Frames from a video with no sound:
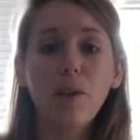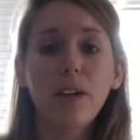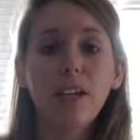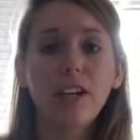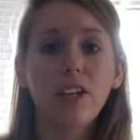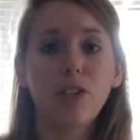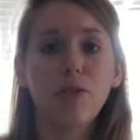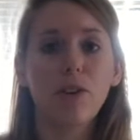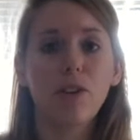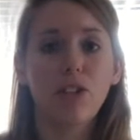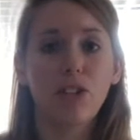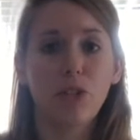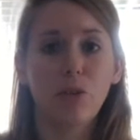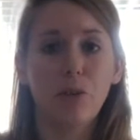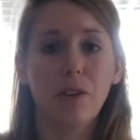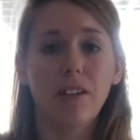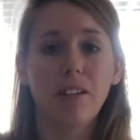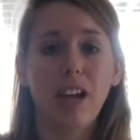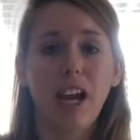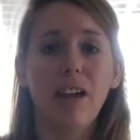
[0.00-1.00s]
to our
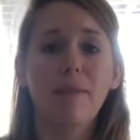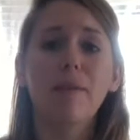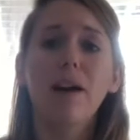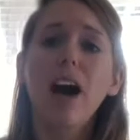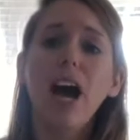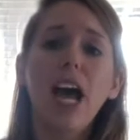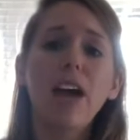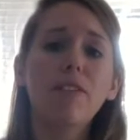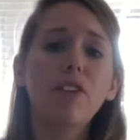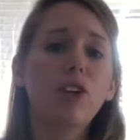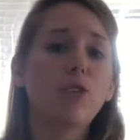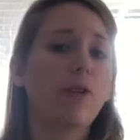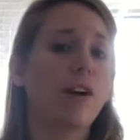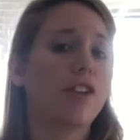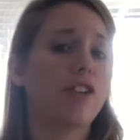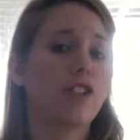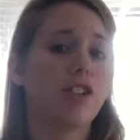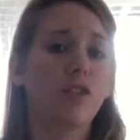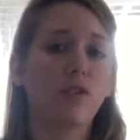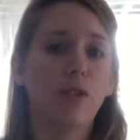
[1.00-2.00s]
story time, I have a
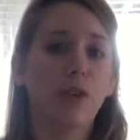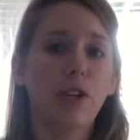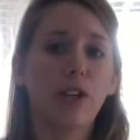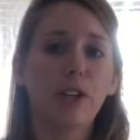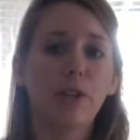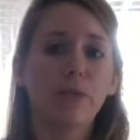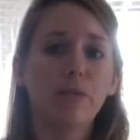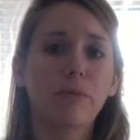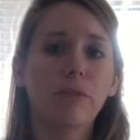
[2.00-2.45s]
question for you.